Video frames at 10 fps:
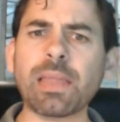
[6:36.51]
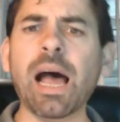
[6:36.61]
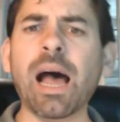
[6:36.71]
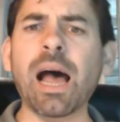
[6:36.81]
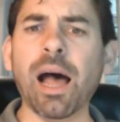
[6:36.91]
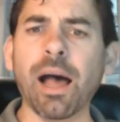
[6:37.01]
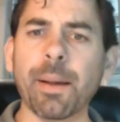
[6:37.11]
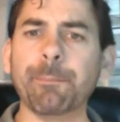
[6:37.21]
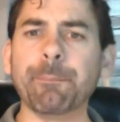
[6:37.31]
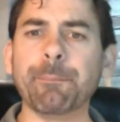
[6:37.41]

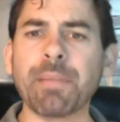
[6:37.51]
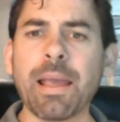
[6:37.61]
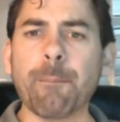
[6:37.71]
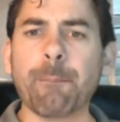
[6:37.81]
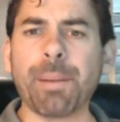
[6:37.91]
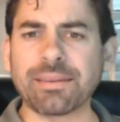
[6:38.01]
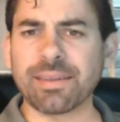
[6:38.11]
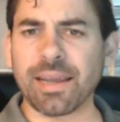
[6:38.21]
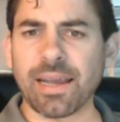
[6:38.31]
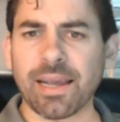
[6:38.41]
But
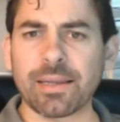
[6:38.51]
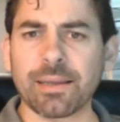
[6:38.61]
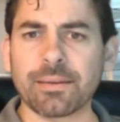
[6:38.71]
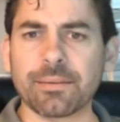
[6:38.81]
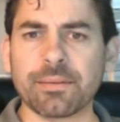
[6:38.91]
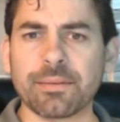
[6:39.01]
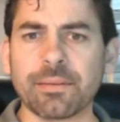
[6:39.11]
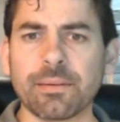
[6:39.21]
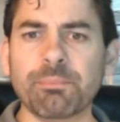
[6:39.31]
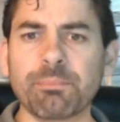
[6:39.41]

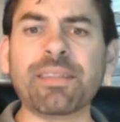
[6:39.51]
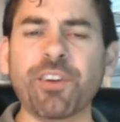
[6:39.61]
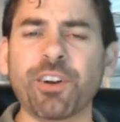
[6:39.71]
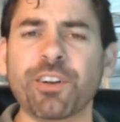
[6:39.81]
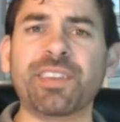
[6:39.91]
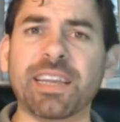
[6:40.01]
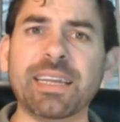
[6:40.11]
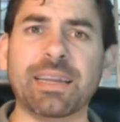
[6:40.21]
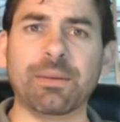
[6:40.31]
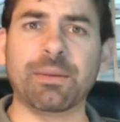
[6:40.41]
the first
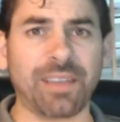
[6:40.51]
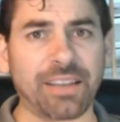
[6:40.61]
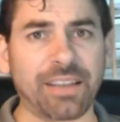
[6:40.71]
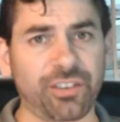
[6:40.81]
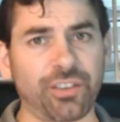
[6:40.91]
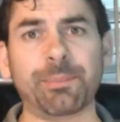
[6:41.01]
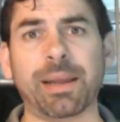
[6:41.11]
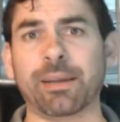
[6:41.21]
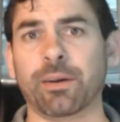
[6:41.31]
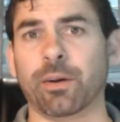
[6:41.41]
thing was I just looked at
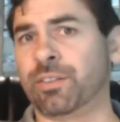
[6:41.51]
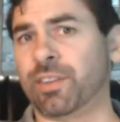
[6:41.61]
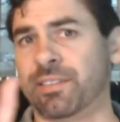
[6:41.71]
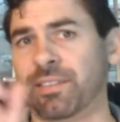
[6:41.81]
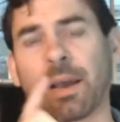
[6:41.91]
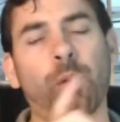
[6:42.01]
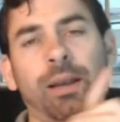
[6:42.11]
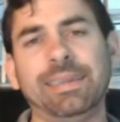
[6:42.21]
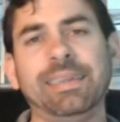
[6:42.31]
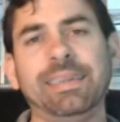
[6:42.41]
my goals. I said, I want
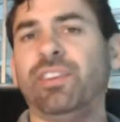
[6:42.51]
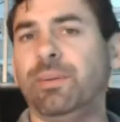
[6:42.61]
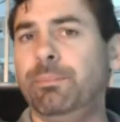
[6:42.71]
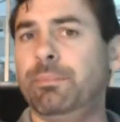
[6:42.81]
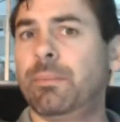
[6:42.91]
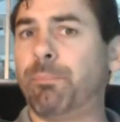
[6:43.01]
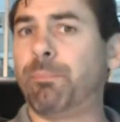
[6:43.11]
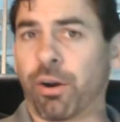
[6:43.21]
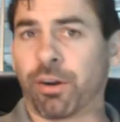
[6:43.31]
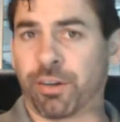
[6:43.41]
to teach them
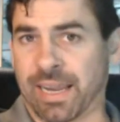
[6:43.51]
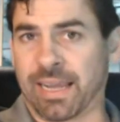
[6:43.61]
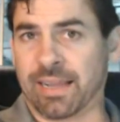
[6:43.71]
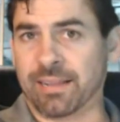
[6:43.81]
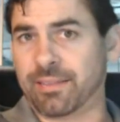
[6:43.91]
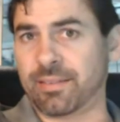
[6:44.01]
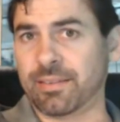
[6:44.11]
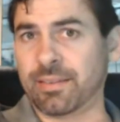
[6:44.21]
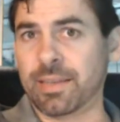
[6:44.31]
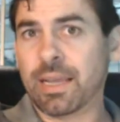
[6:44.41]
partner dance.
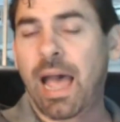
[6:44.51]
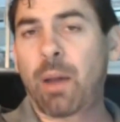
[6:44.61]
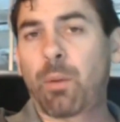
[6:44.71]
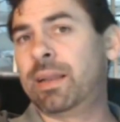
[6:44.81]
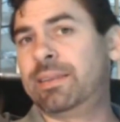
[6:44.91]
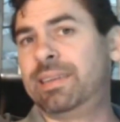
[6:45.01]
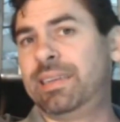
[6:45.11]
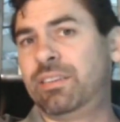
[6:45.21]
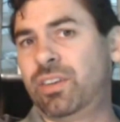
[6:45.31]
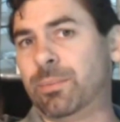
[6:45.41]
I want to teach
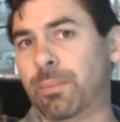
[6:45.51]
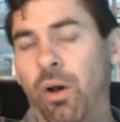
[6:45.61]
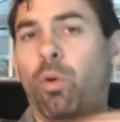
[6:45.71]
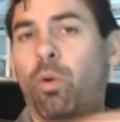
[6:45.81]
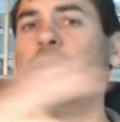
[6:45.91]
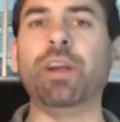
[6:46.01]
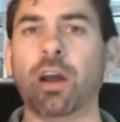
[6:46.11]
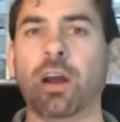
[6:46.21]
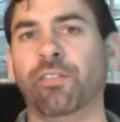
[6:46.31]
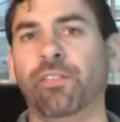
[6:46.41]
them a whole
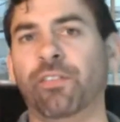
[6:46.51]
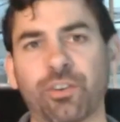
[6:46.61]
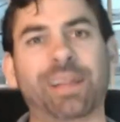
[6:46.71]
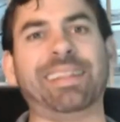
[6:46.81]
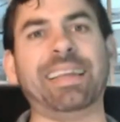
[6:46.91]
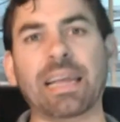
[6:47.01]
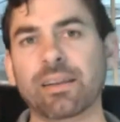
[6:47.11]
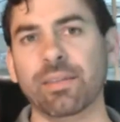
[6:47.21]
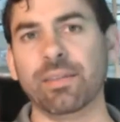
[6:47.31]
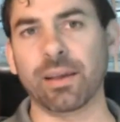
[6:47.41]
choreography, so at the end of
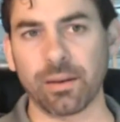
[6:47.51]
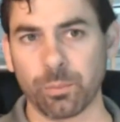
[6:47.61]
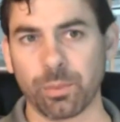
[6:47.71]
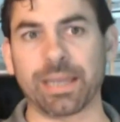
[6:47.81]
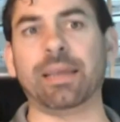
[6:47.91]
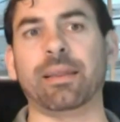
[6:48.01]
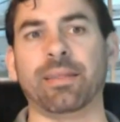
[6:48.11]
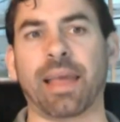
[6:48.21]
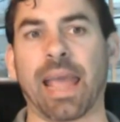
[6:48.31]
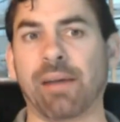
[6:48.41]
the week,
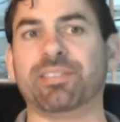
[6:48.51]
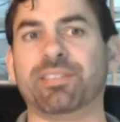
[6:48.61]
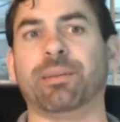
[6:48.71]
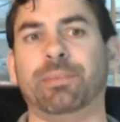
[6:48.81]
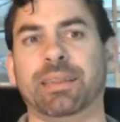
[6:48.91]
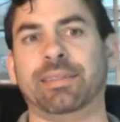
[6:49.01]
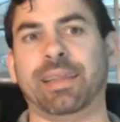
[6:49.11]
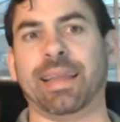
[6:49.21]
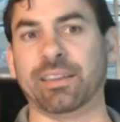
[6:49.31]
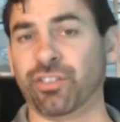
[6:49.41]
they have something that they
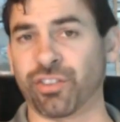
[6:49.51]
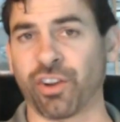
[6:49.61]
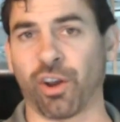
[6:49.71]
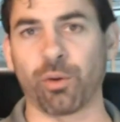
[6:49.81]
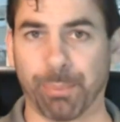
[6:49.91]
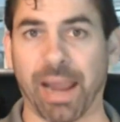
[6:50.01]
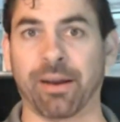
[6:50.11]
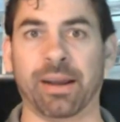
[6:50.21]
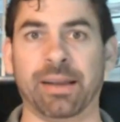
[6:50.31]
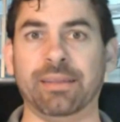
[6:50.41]
can show their
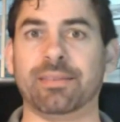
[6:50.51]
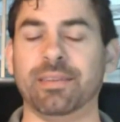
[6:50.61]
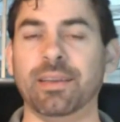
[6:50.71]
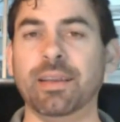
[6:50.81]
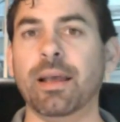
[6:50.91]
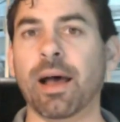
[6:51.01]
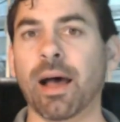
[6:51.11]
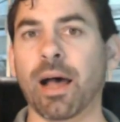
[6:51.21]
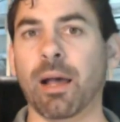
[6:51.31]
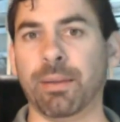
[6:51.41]
parents
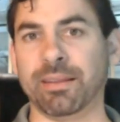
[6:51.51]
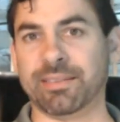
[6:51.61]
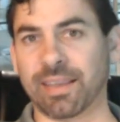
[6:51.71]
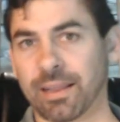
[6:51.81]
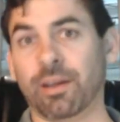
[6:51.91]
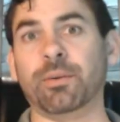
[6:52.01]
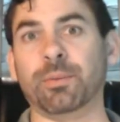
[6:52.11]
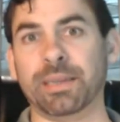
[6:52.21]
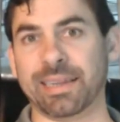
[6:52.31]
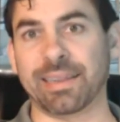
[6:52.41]
and say, look, we
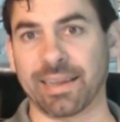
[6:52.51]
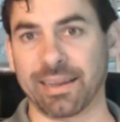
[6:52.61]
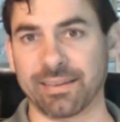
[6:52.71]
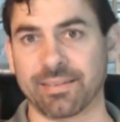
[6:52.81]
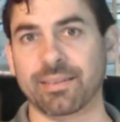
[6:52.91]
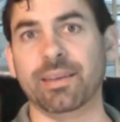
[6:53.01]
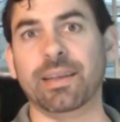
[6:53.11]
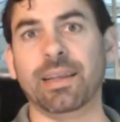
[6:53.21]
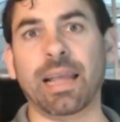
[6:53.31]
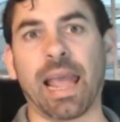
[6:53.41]
did this.
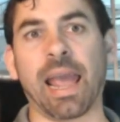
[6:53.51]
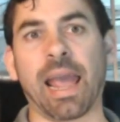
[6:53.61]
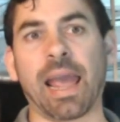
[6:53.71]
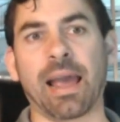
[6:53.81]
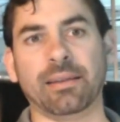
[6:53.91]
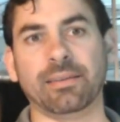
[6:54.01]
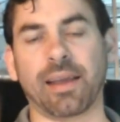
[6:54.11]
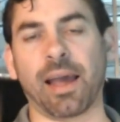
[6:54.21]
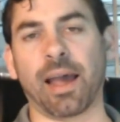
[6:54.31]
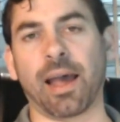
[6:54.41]
And
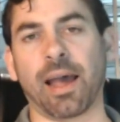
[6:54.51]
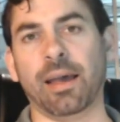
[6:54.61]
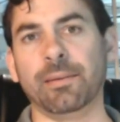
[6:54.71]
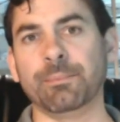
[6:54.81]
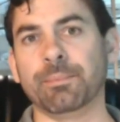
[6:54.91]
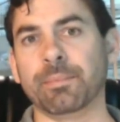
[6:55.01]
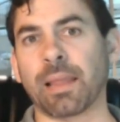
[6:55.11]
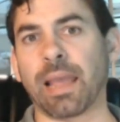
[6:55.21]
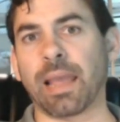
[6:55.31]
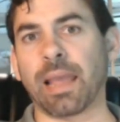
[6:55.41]

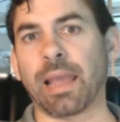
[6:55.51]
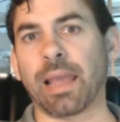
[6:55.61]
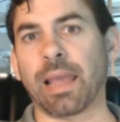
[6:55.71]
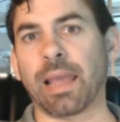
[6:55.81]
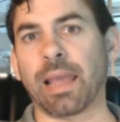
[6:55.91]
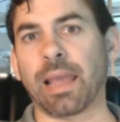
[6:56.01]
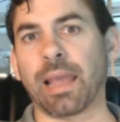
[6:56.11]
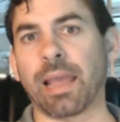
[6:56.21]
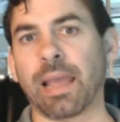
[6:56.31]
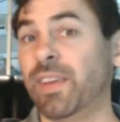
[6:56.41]
I also
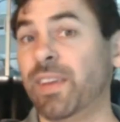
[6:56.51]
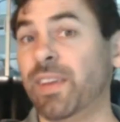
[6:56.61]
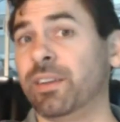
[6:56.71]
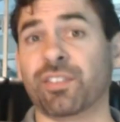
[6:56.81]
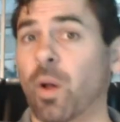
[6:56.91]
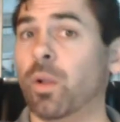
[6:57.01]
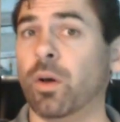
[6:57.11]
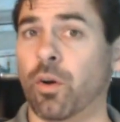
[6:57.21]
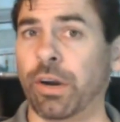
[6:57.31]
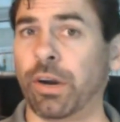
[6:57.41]
figured a solo
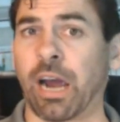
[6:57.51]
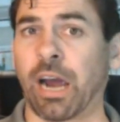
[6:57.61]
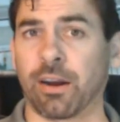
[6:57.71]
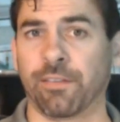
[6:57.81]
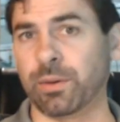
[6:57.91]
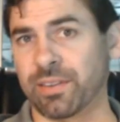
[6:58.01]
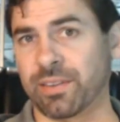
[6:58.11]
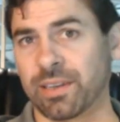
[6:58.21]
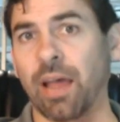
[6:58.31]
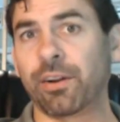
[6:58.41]
choreography was
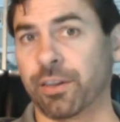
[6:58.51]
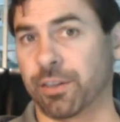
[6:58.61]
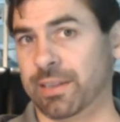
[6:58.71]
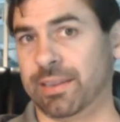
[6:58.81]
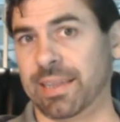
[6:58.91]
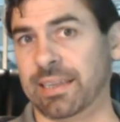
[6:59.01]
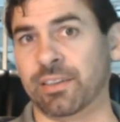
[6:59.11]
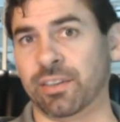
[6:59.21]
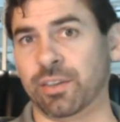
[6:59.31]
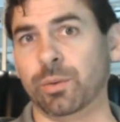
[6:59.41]
another good thing to
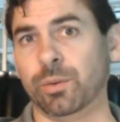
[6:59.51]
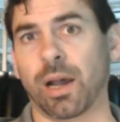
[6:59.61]
do.